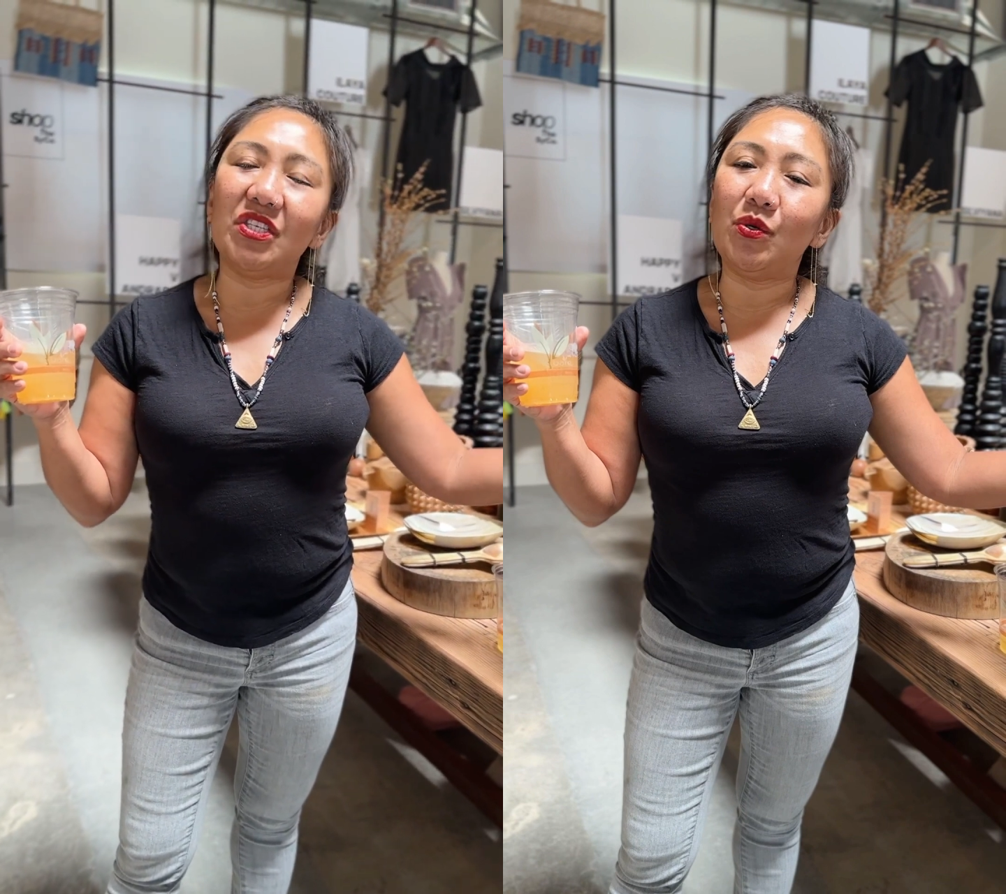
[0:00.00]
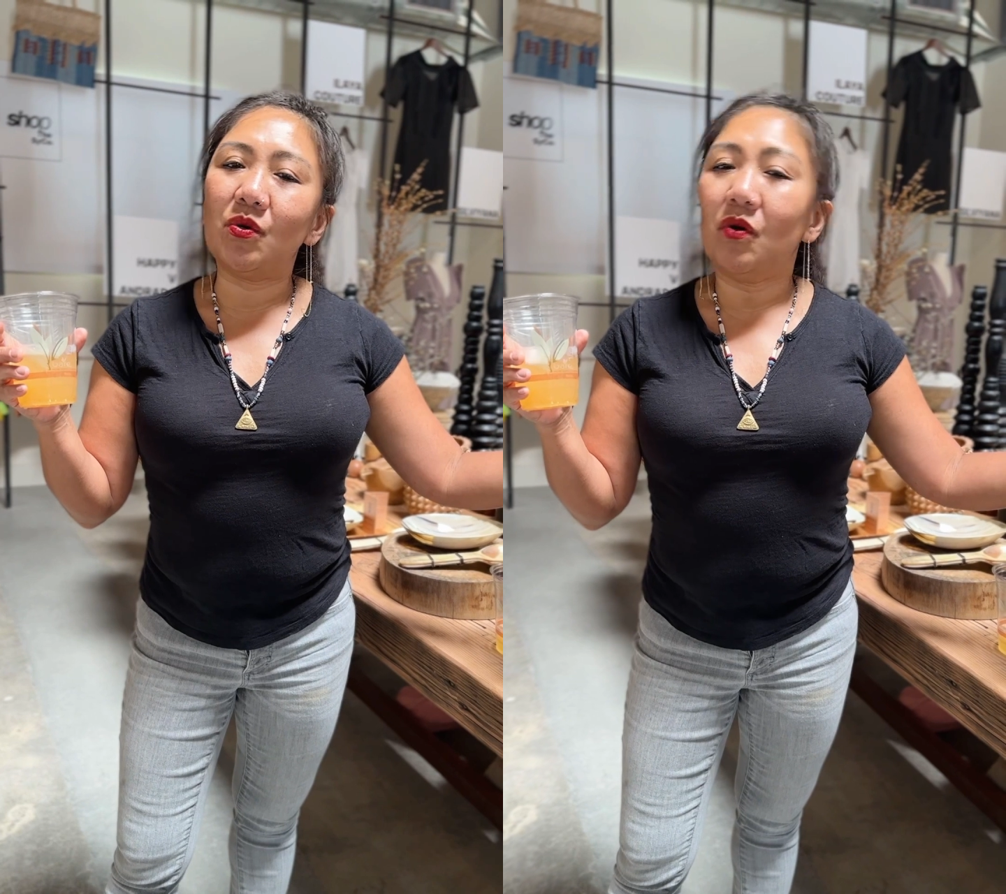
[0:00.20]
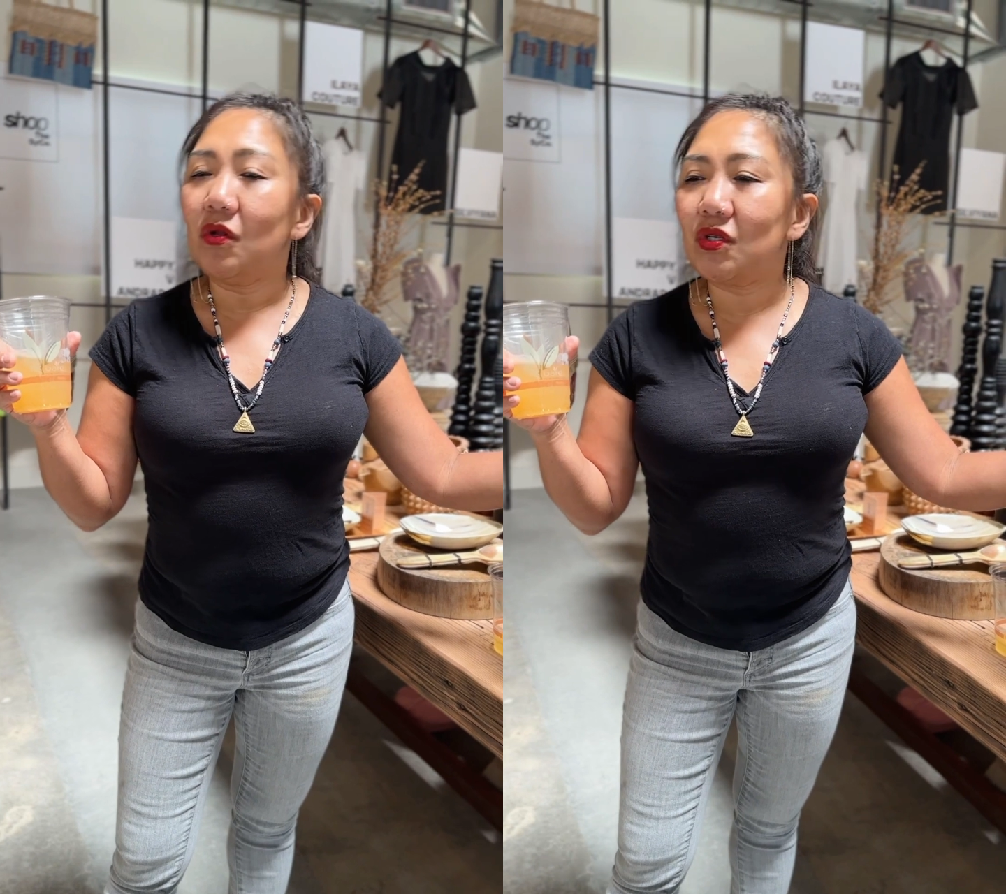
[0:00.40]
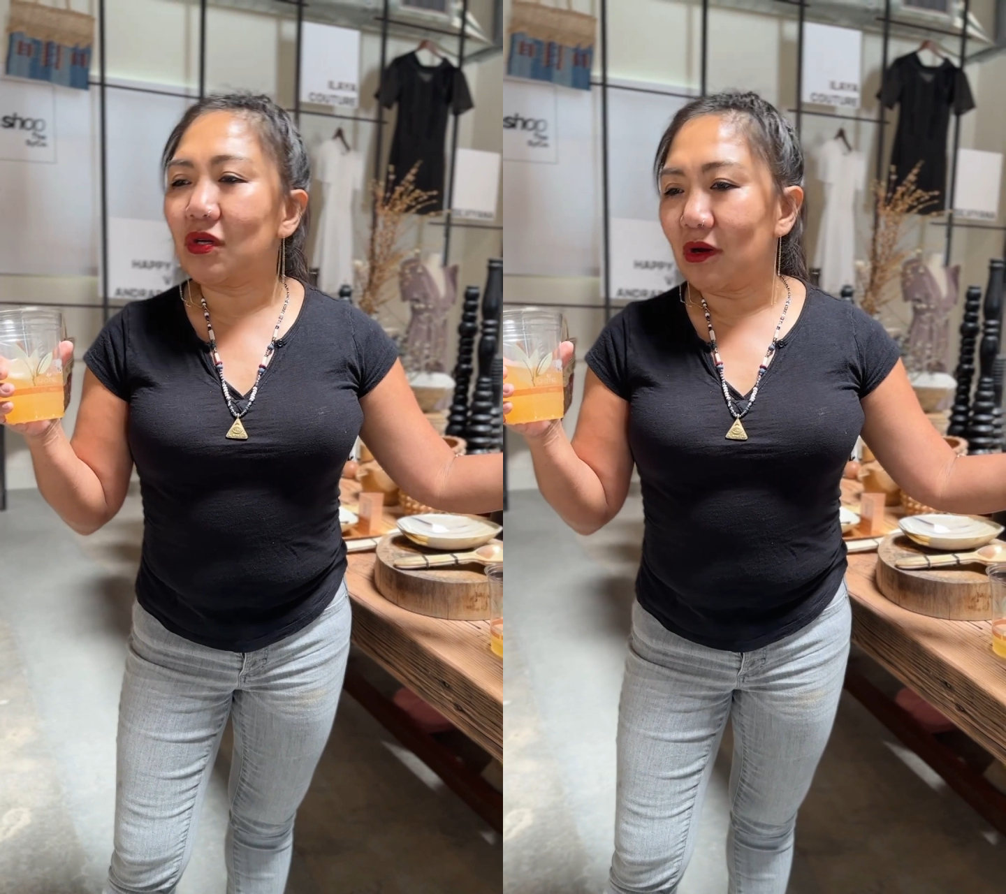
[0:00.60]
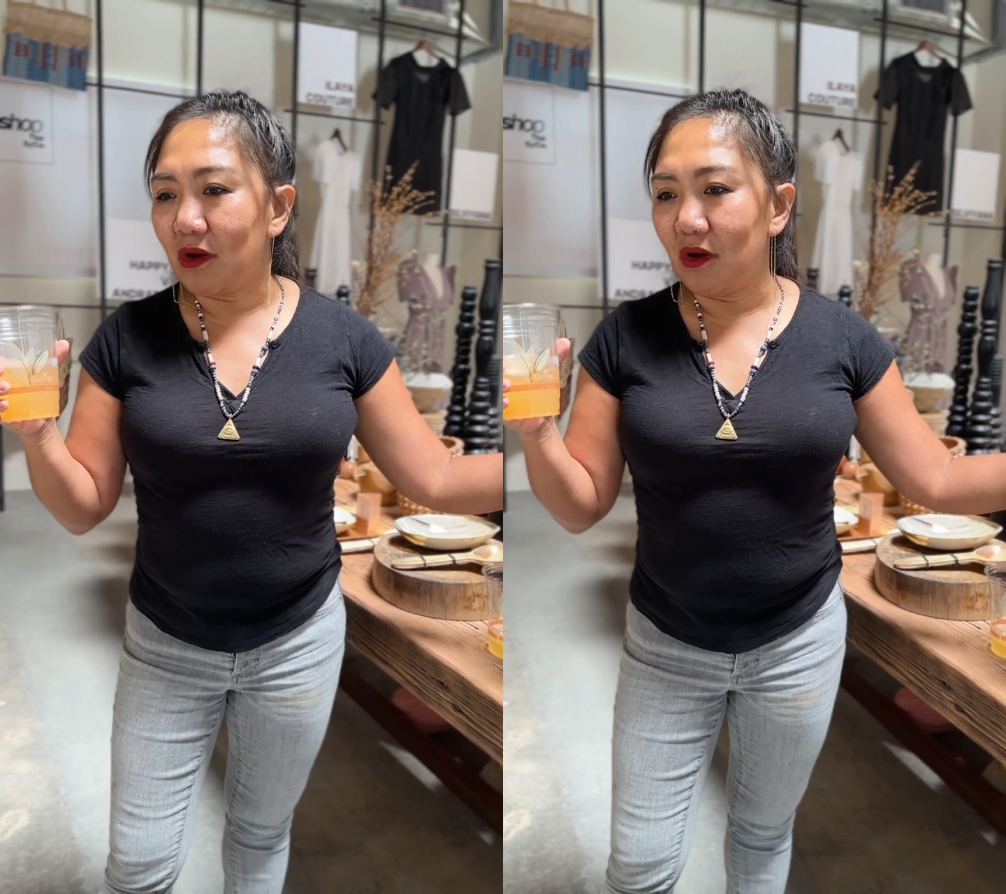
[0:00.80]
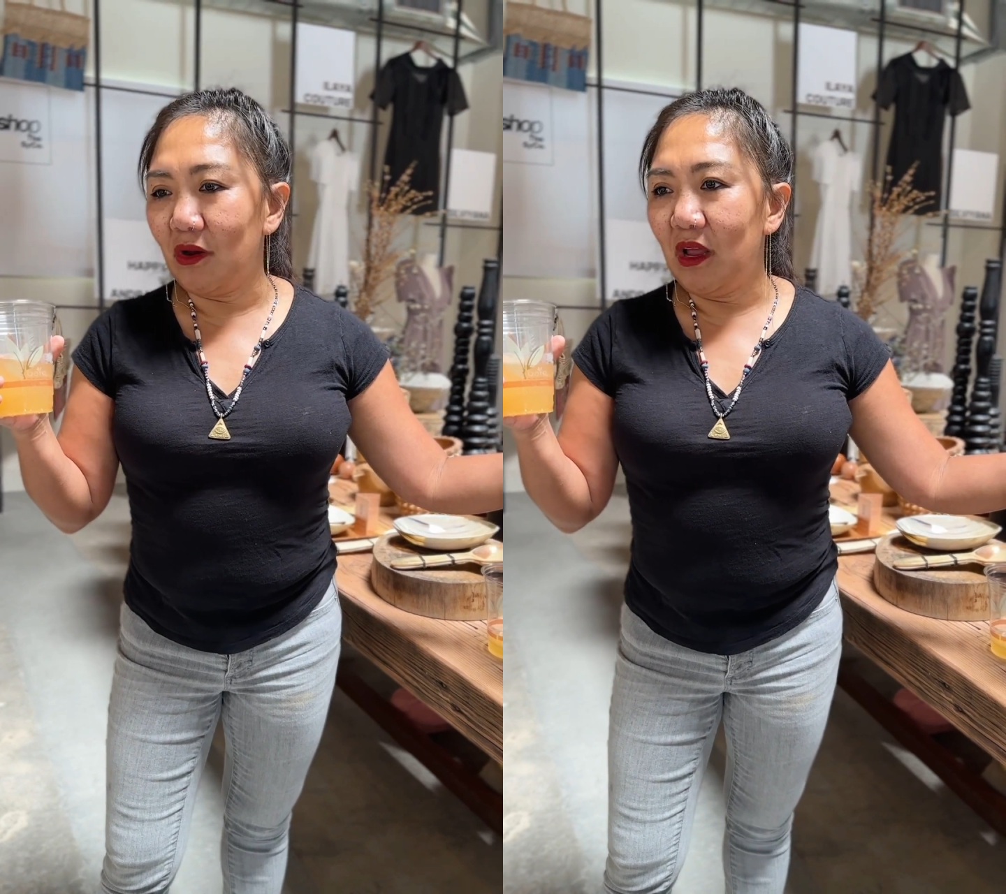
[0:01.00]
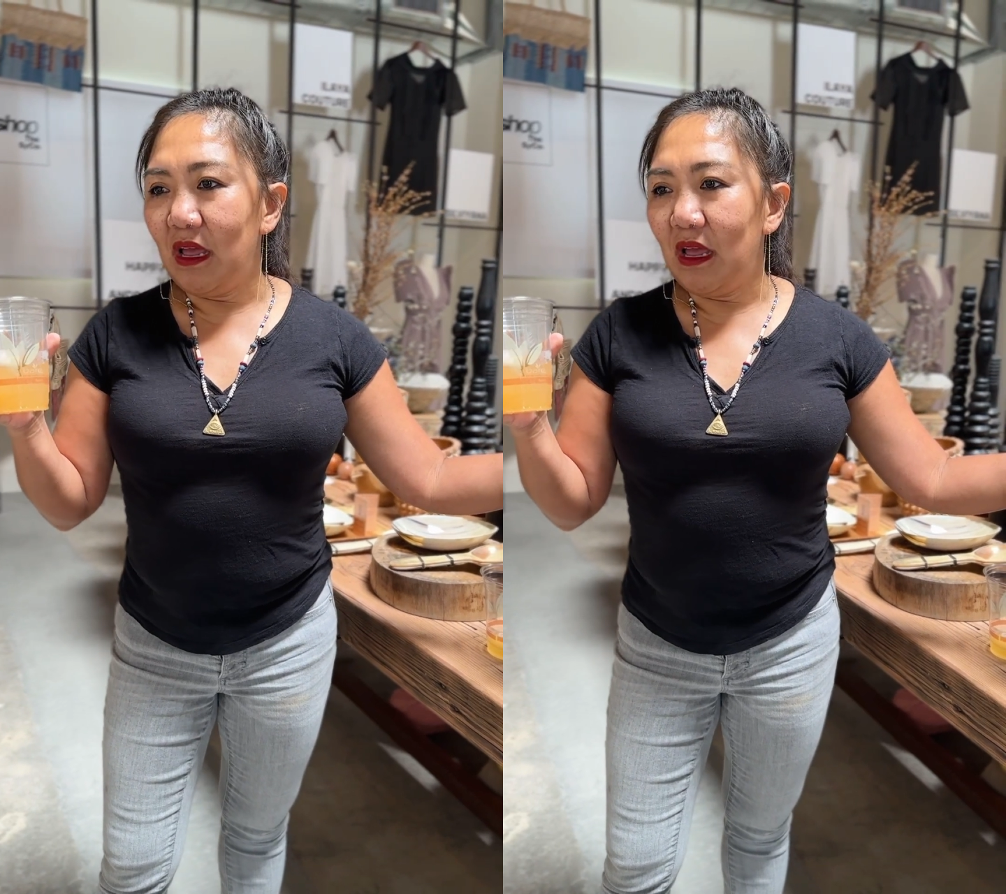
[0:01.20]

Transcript: new culture.